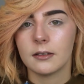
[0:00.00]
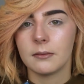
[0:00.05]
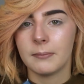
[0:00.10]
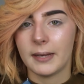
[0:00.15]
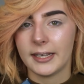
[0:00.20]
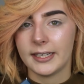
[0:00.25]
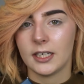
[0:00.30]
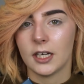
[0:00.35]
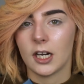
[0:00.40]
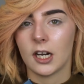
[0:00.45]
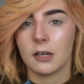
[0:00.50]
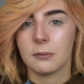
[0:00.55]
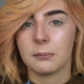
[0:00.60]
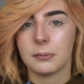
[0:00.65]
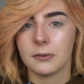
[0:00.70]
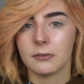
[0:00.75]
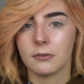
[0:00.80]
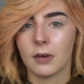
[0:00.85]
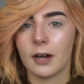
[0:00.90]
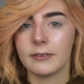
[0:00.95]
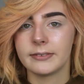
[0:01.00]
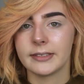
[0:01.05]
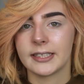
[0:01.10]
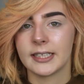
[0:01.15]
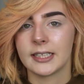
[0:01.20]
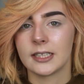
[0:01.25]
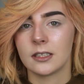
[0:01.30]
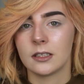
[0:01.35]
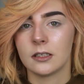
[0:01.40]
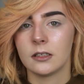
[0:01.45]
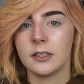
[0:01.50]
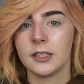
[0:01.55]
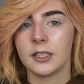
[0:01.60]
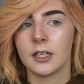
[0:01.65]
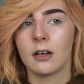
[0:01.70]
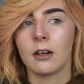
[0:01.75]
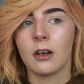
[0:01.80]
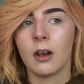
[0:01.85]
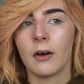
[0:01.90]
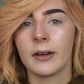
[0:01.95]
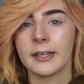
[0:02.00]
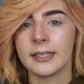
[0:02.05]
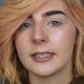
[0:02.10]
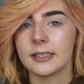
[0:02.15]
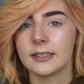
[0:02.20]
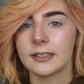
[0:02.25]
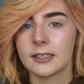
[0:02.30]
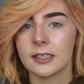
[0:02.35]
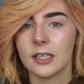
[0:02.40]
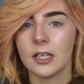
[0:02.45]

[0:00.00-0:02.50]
makeup rather than, you know, light